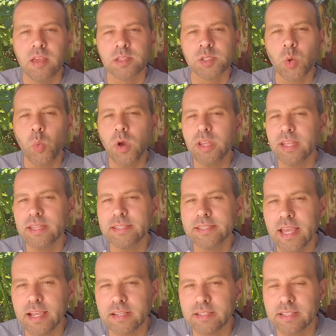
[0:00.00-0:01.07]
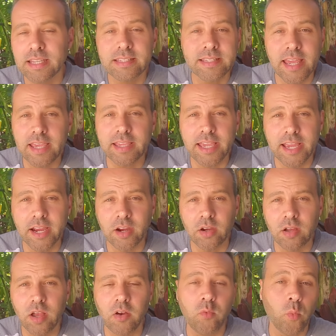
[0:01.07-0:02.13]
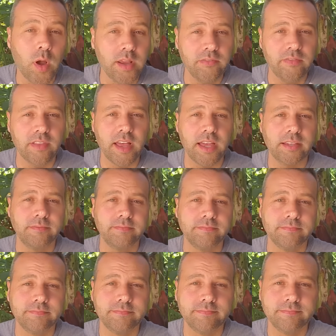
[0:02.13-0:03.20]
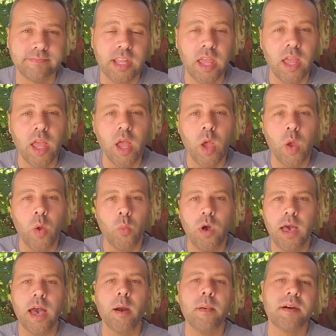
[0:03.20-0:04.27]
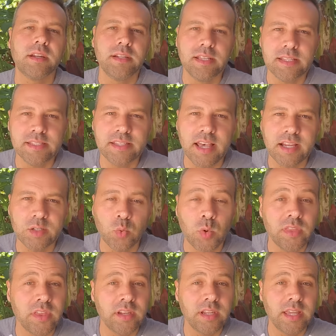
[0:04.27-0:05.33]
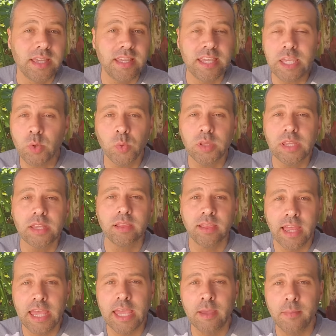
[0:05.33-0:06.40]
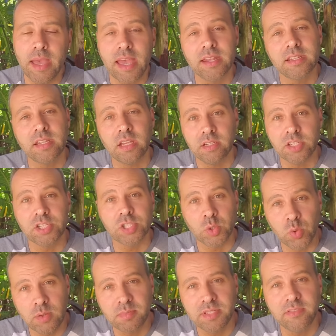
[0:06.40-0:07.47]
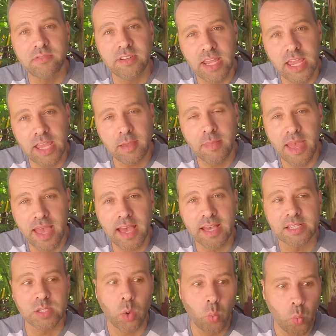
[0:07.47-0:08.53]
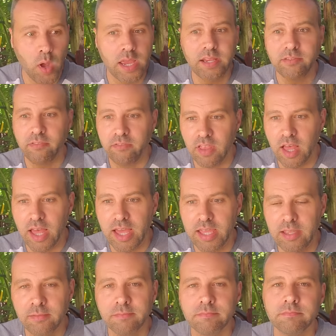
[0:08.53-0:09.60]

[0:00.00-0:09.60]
So what insect can take care of whitefly? Well, how about an insect with an equally lame and descriptive name as whitefly?